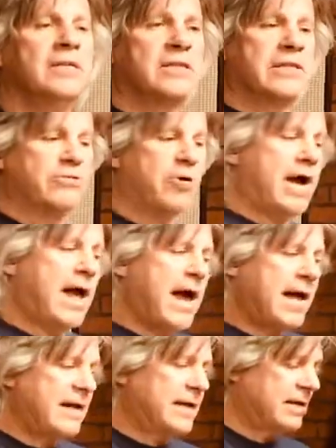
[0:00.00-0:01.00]
the
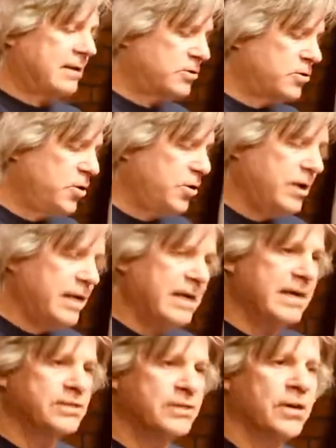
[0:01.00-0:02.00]
triadic tuning
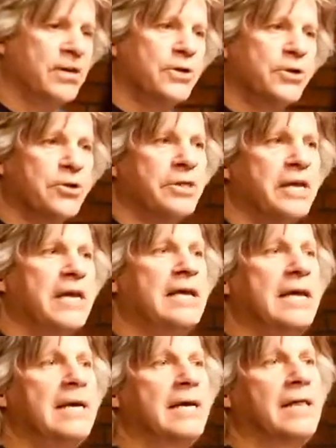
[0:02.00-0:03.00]
is, you're
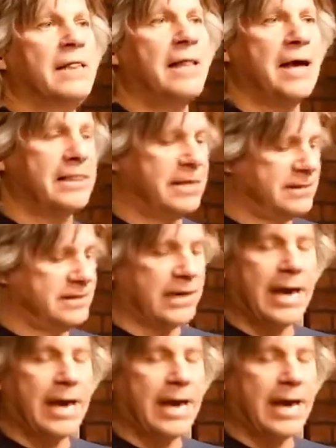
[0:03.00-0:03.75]
thinking like this is a